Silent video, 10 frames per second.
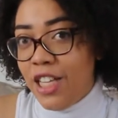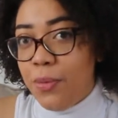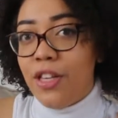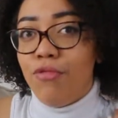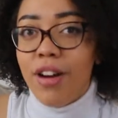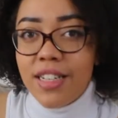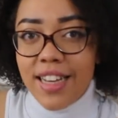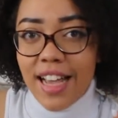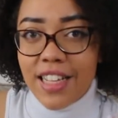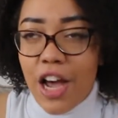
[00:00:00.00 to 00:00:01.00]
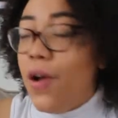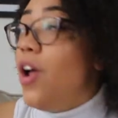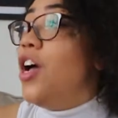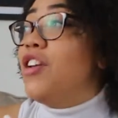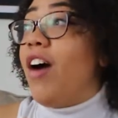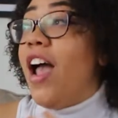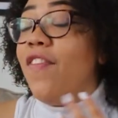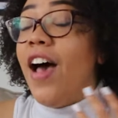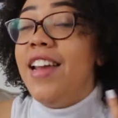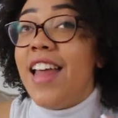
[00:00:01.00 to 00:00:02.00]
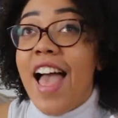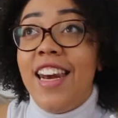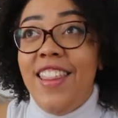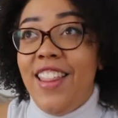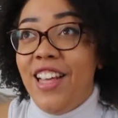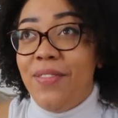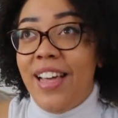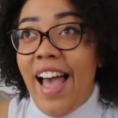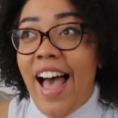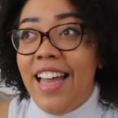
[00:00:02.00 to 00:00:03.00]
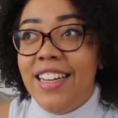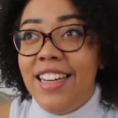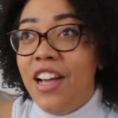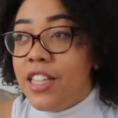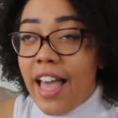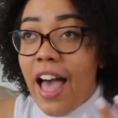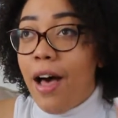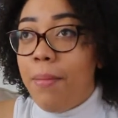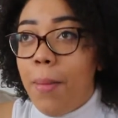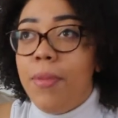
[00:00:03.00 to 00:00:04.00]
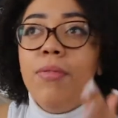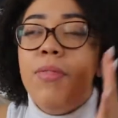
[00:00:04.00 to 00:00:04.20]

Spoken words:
So we had to run to Tesco, try and find anything that we can to get a puppy.